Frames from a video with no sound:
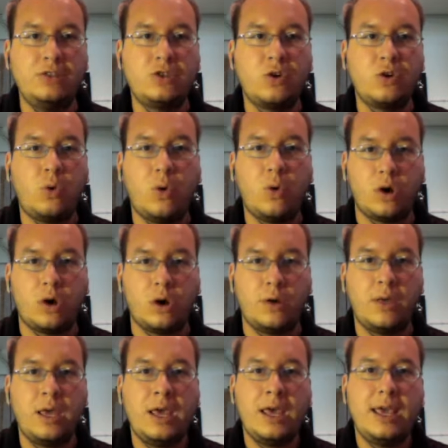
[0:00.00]
Kids
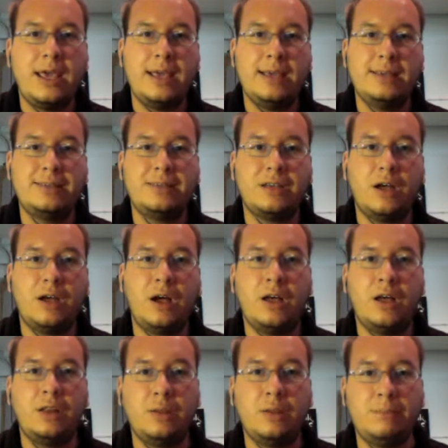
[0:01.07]
Corner
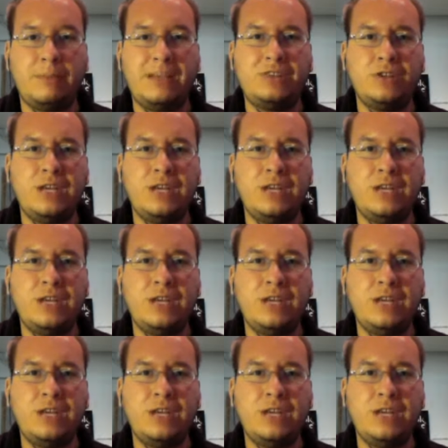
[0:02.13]
is uh,